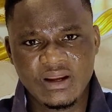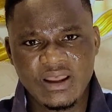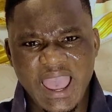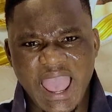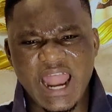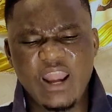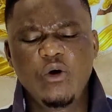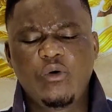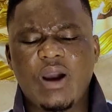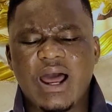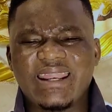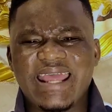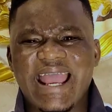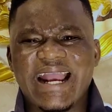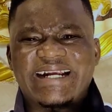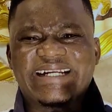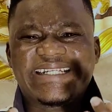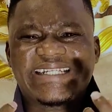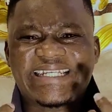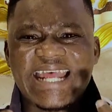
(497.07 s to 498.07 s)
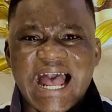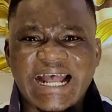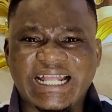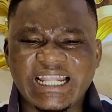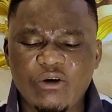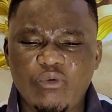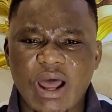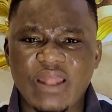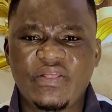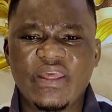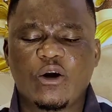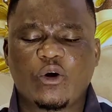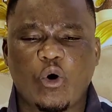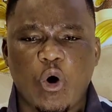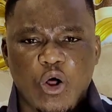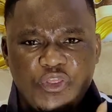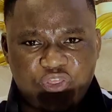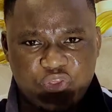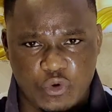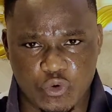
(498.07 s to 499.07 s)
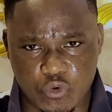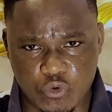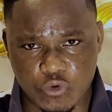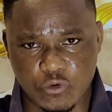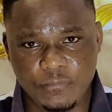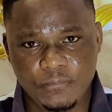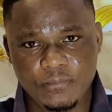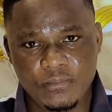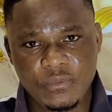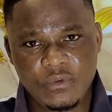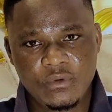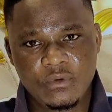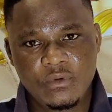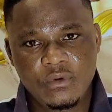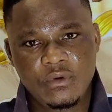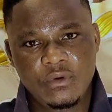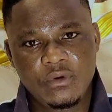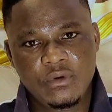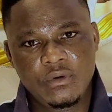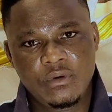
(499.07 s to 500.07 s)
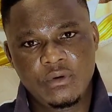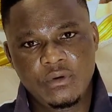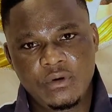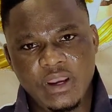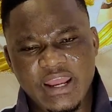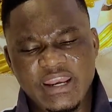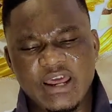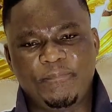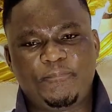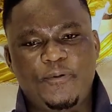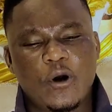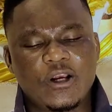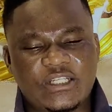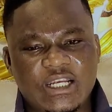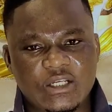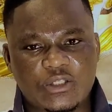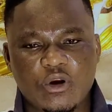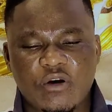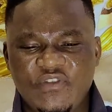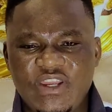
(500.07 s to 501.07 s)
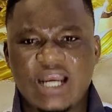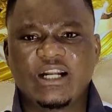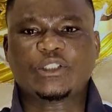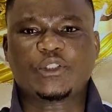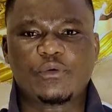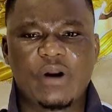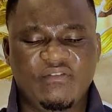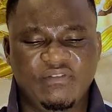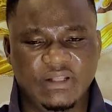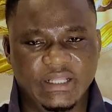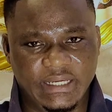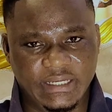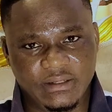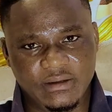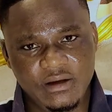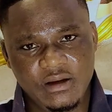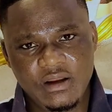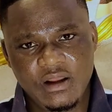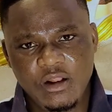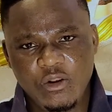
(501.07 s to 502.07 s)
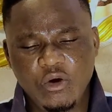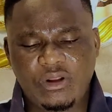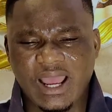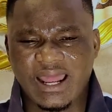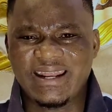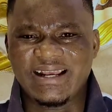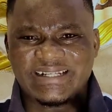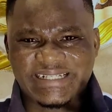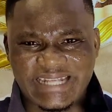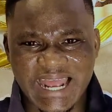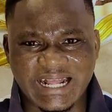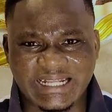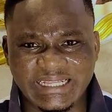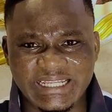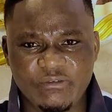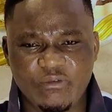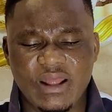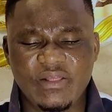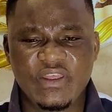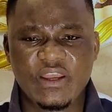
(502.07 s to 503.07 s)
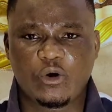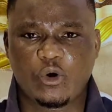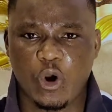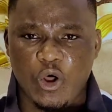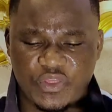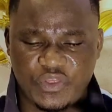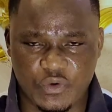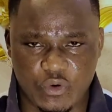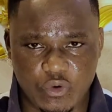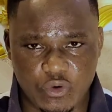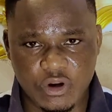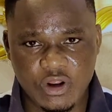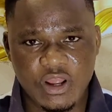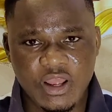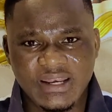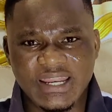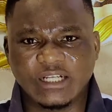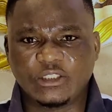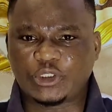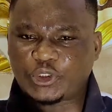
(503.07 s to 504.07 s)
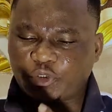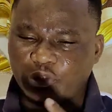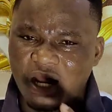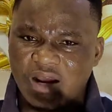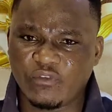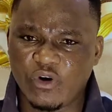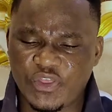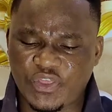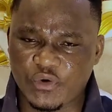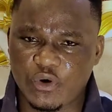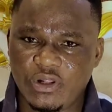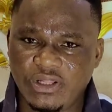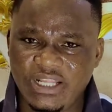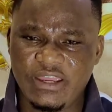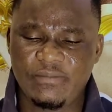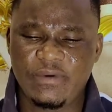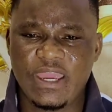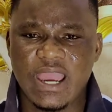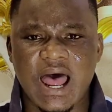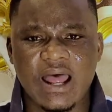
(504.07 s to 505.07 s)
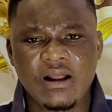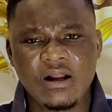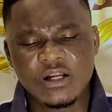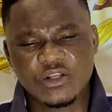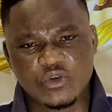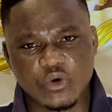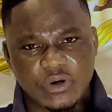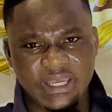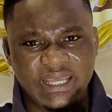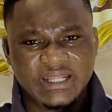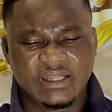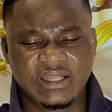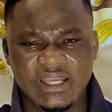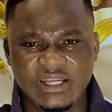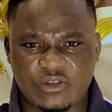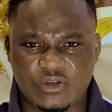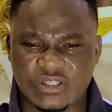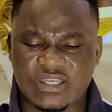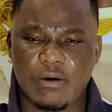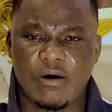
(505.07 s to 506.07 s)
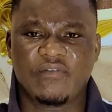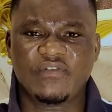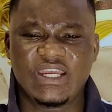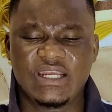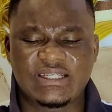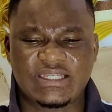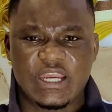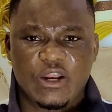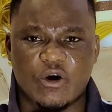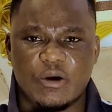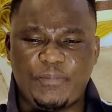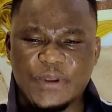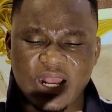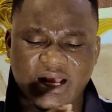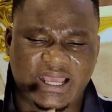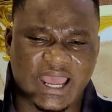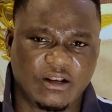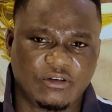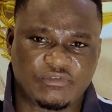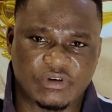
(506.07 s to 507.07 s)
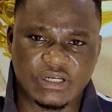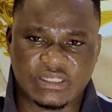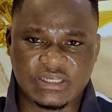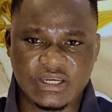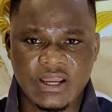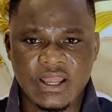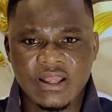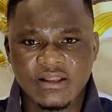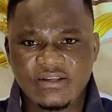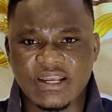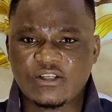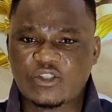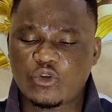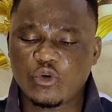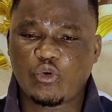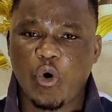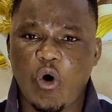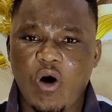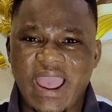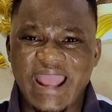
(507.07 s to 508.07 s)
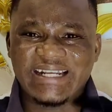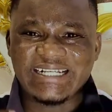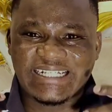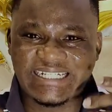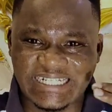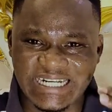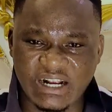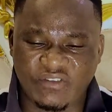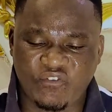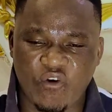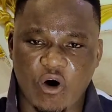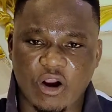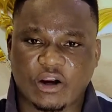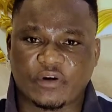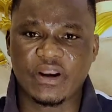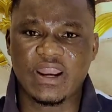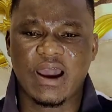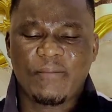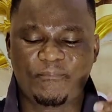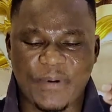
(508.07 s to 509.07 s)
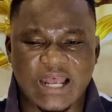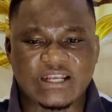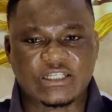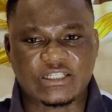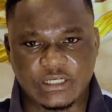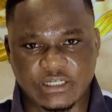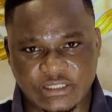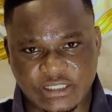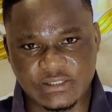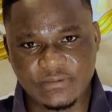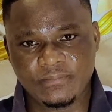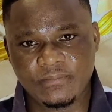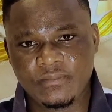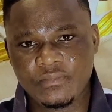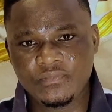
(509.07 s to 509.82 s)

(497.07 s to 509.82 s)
And look at exactly what they go through in the process of their traveling. Look at exactly what they go through. They travel through Libya to Italy, to some of these European countries, just to go and seek for greener pastures.